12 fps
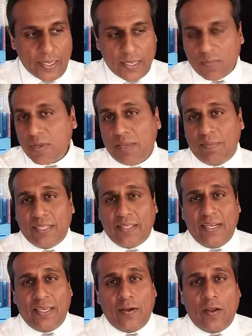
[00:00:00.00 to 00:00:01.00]
where he made the
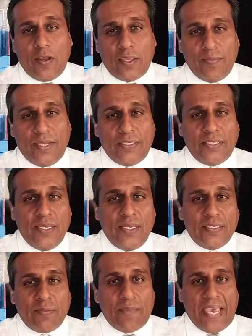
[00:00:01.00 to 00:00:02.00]
legal argument
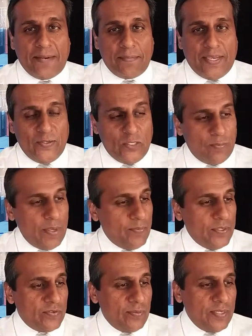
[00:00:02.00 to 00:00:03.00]
to ban my
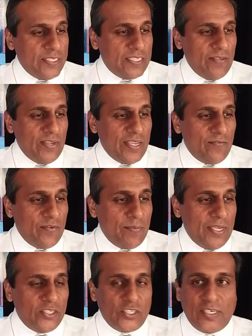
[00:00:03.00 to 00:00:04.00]
newspapers from receiving
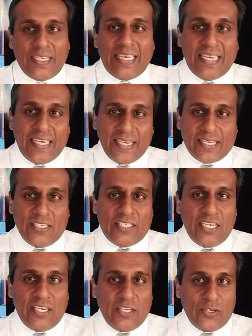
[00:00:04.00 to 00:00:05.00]
information. He
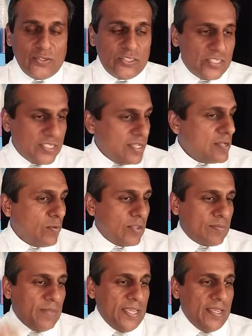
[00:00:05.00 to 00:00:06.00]
continues
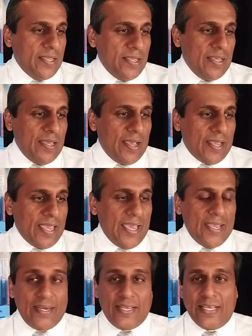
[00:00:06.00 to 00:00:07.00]
with me.
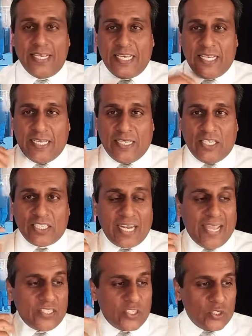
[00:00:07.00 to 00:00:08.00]
Again, he just
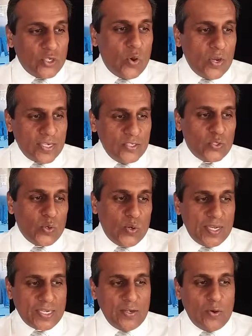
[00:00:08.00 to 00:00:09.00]
likes to talk and
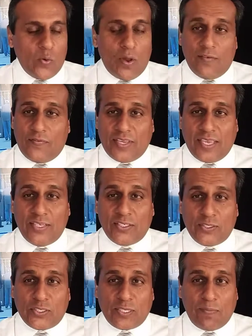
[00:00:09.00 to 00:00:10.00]
talk, no
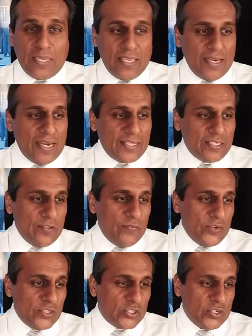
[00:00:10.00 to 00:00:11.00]
qualifications to be an elected
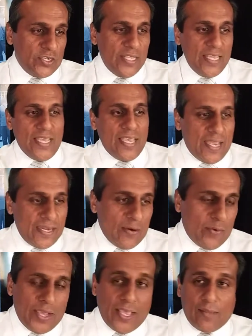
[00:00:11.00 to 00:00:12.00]
official, and here
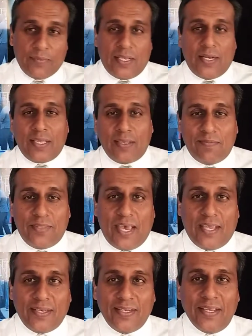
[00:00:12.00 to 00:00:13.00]
I am telling him
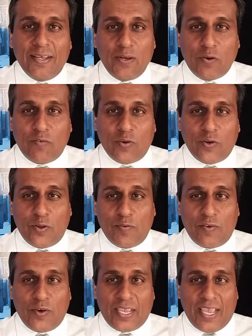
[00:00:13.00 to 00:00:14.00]
that over and
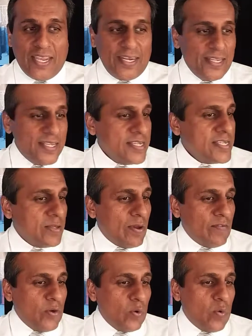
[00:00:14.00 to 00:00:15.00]
over again. You
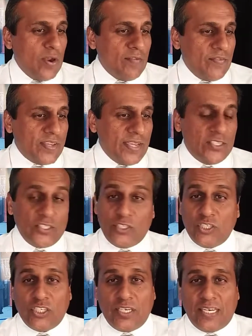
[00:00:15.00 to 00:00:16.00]
have no qualifications, you
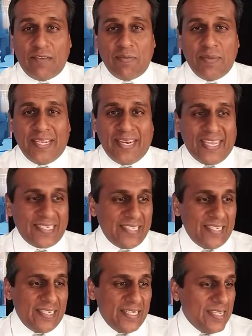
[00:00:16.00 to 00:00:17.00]
should have never been
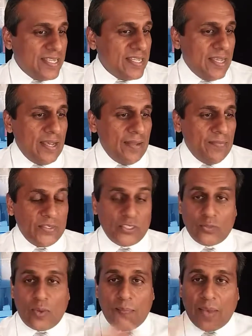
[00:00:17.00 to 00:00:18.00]
elected. This
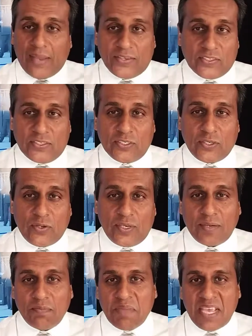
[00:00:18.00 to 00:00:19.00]
is why Paterson is doing
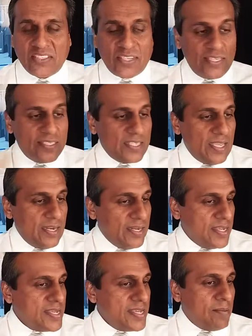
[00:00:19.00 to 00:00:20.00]
a mess that it's in,
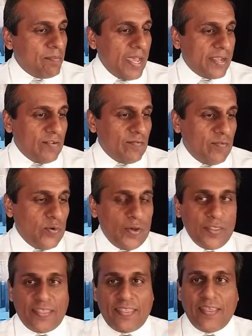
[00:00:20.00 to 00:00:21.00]
back and
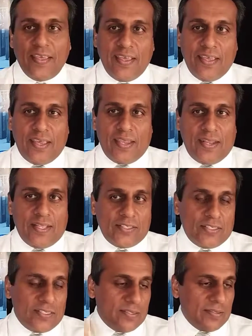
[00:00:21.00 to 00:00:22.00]
forth, and
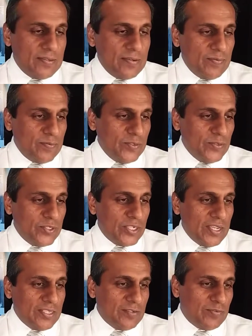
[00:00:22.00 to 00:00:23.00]
that's the new
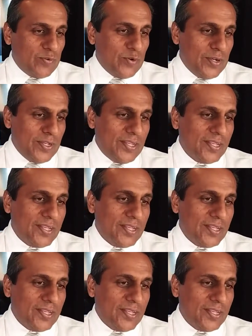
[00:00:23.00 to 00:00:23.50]
challenge for